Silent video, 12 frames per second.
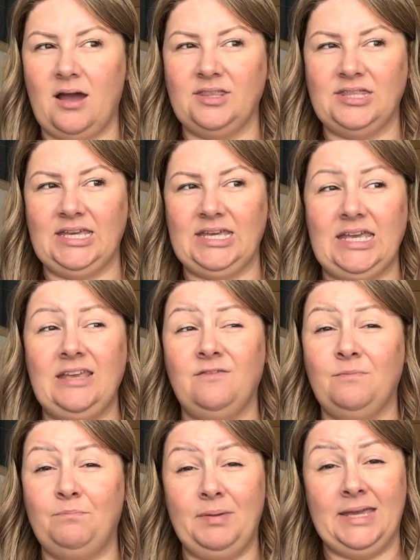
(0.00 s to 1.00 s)
I think
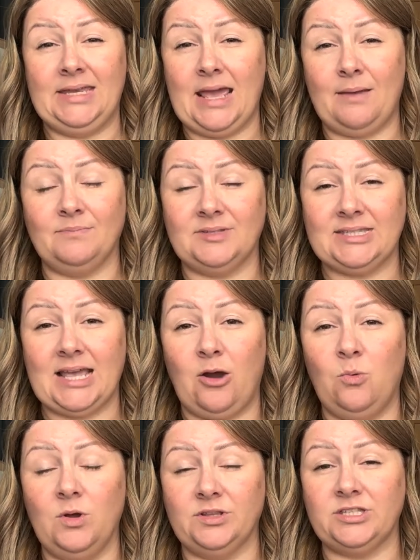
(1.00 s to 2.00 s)
even B&M
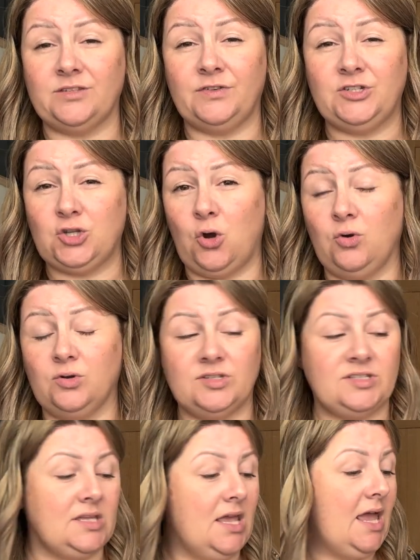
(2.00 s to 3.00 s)
sell ones for
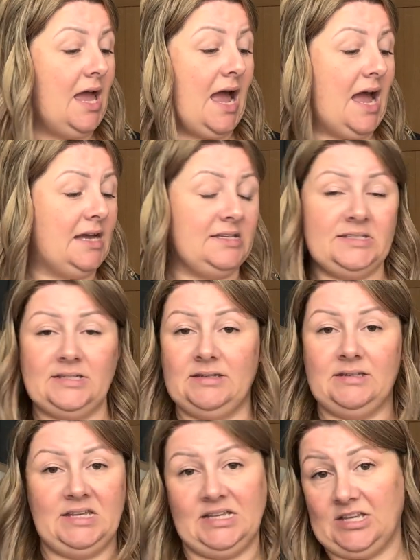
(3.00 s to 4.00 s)
dogs, and
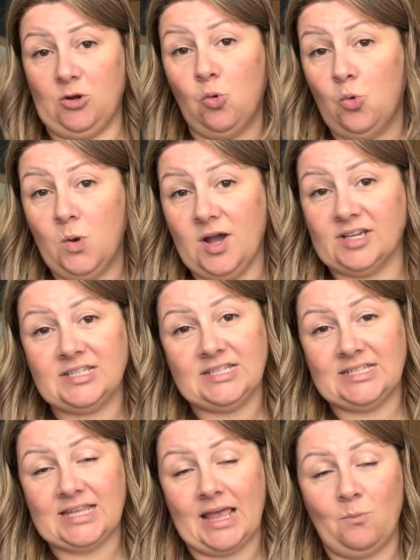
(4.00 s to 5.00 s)
it all works in
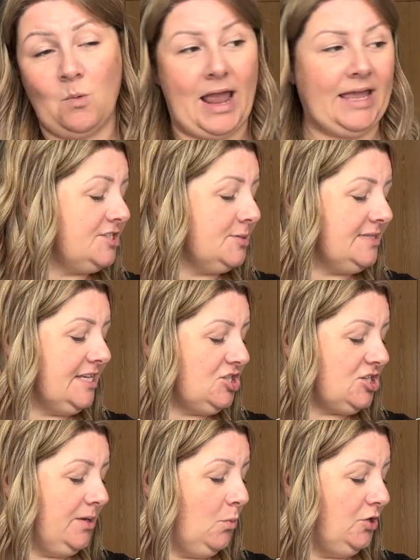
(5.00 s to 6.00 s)
the same way. So
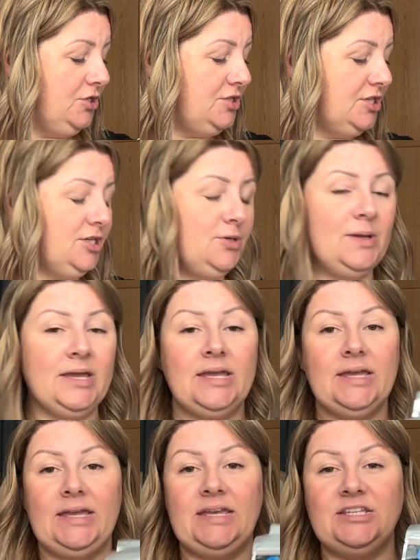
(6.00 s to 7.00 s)
essentially what you do
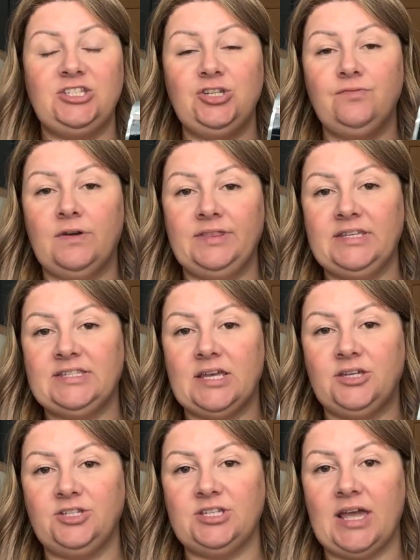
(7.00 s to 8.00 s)
is you run this
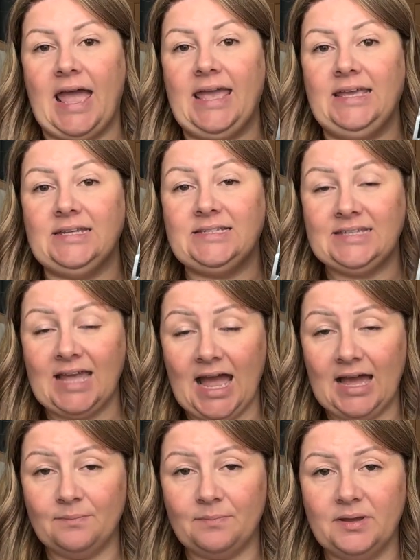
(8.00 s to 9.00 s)
under a
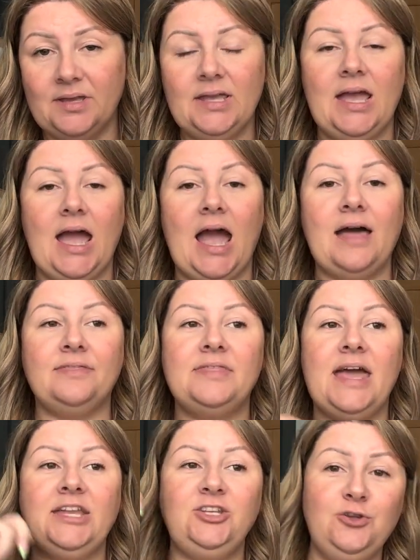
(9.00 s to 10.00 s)
tap and
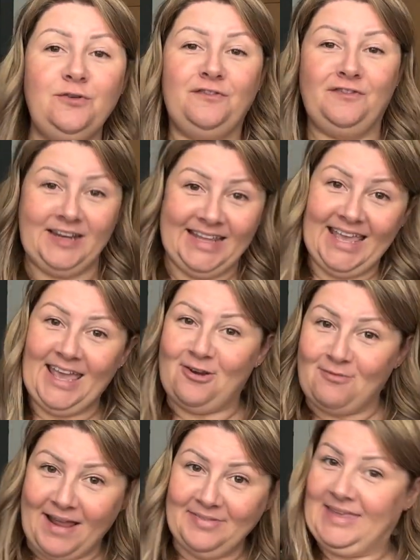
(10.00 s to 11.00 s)
then you fling it
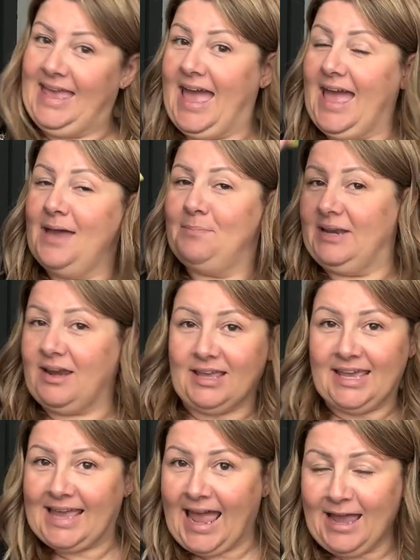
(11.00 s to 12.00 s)
around the air, a bit
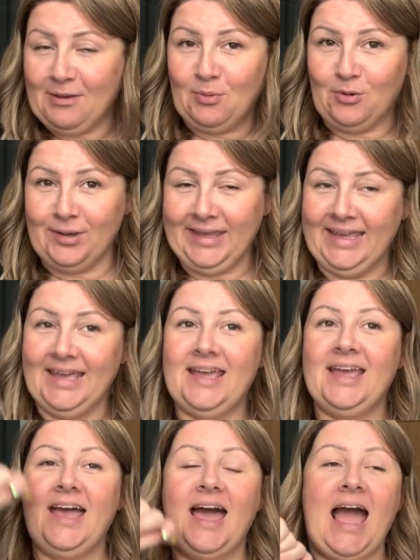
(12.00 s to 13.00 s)
like a cowboy,
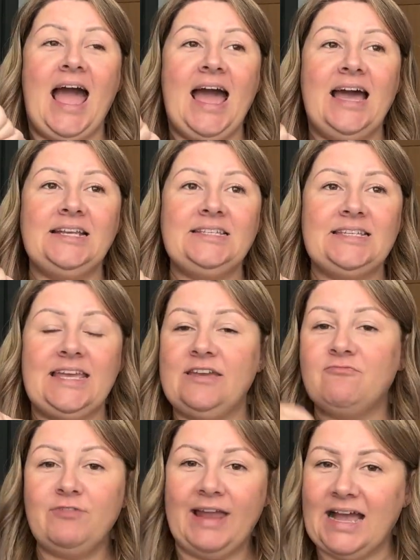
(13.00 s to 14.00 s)
and
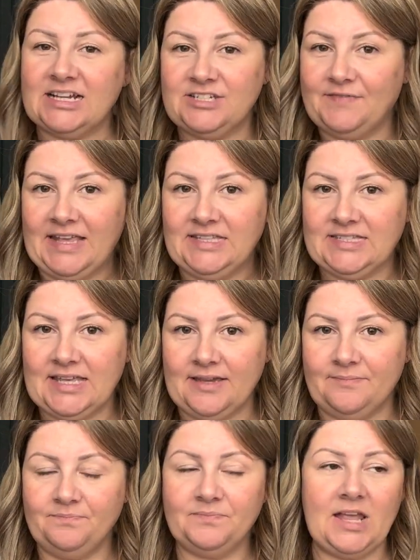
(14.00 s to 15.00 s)
it reactivates
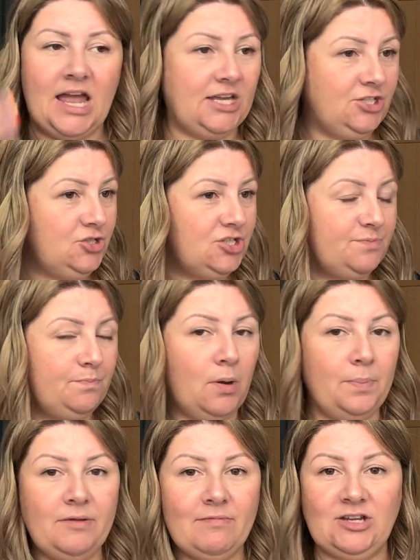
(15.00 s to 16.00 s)
it. And you just
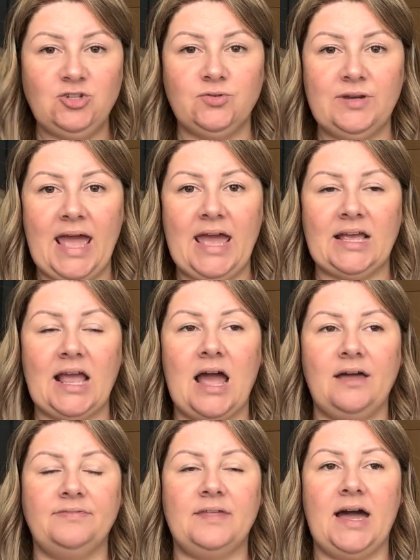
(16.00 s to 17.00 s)
pop it around your neck,
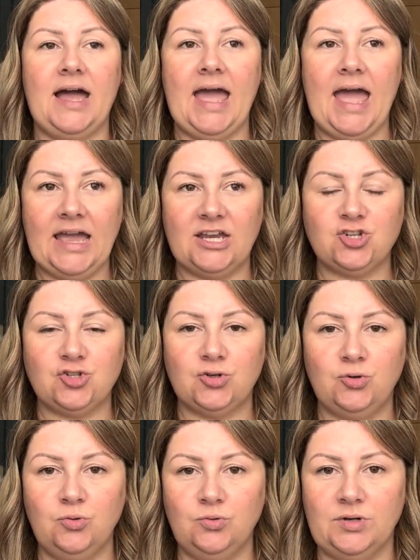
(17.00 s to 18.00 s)
and that extra
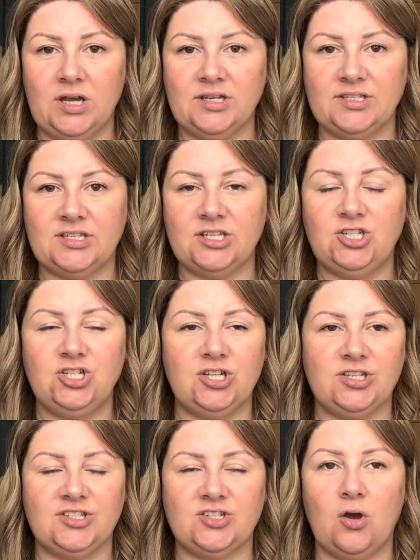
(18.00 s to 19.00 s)
coolness
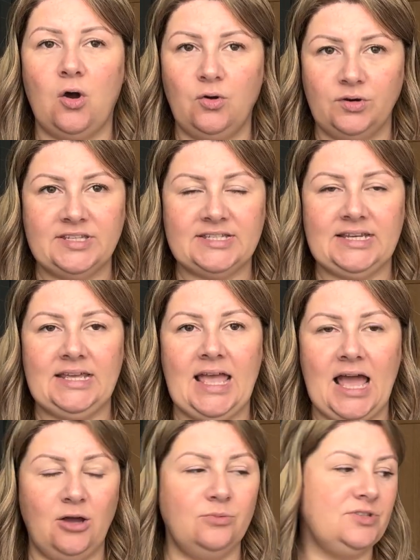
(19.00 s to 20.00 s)
just honestly
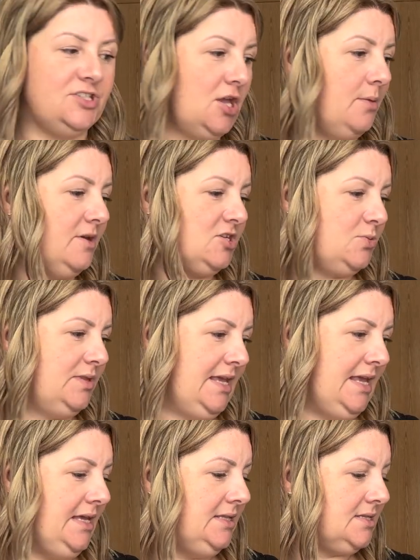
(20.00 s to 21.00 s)
helps so much with the
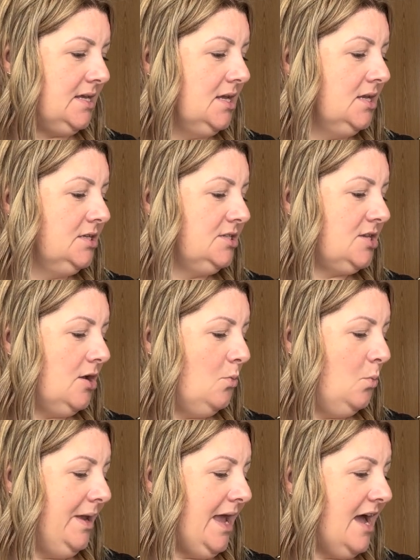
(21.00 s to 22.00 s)
heat. So
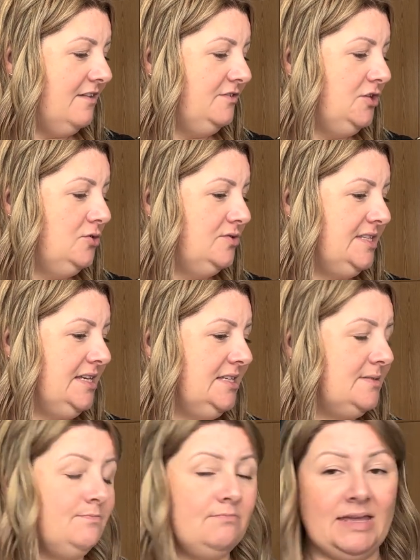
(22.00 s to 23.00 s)
we have used
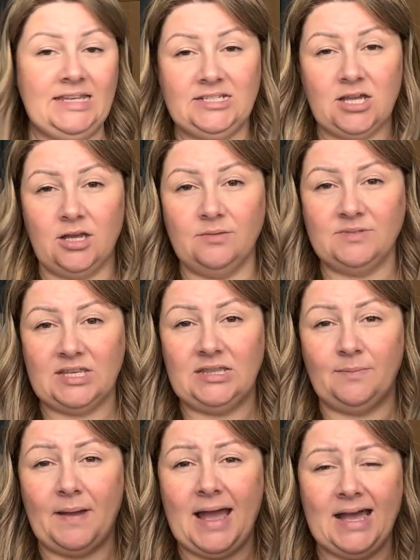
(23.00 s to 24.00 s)
these many times in
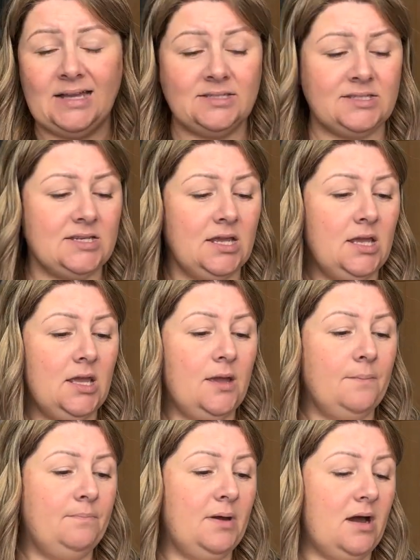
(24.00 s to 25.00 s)
the past,
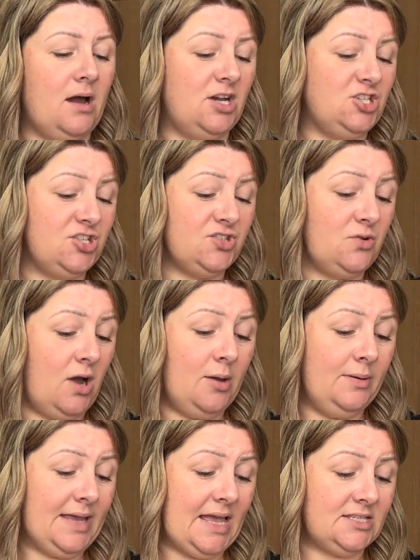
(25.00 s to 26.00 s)
but I just thought I
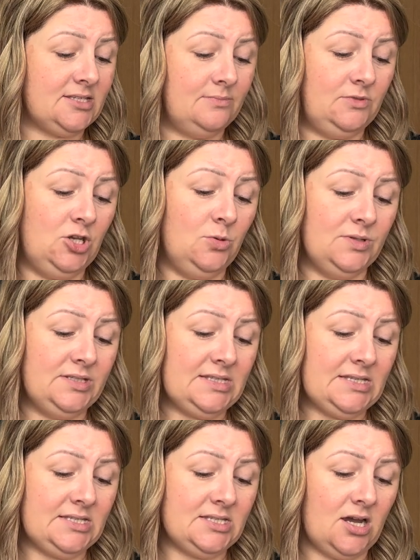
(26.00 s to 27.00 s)
would get some new ones
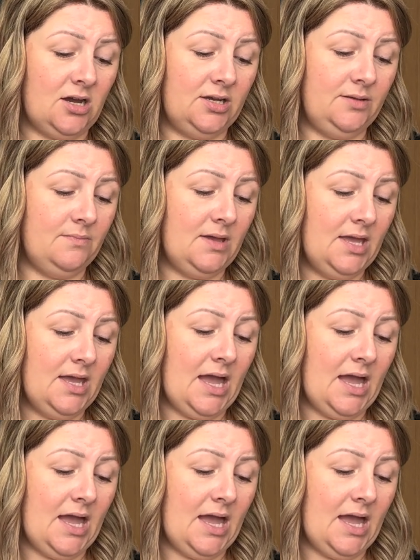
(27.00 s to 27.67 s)
this time.